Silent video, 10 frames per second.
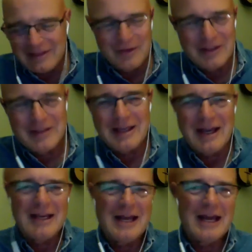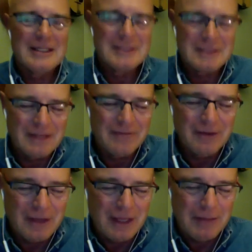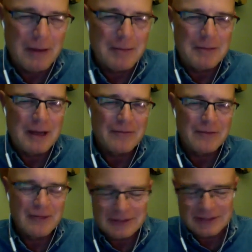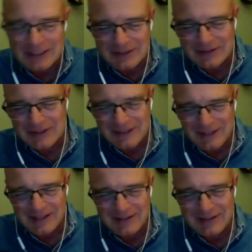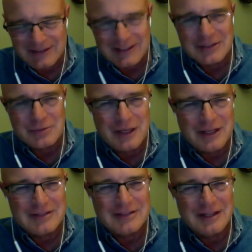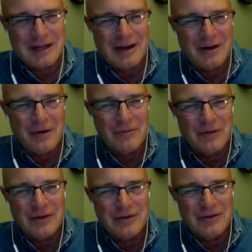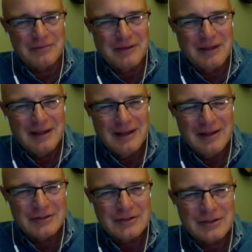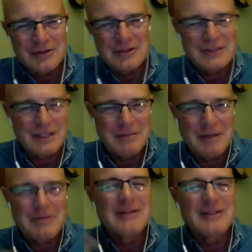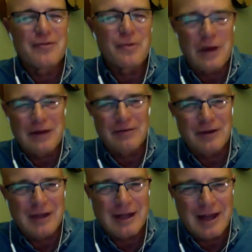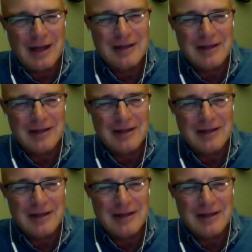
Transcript: only thing I'd add is, if you keep coming back for these next 6 weeks, hopefully you'll start to see maybe a different way of looking at it.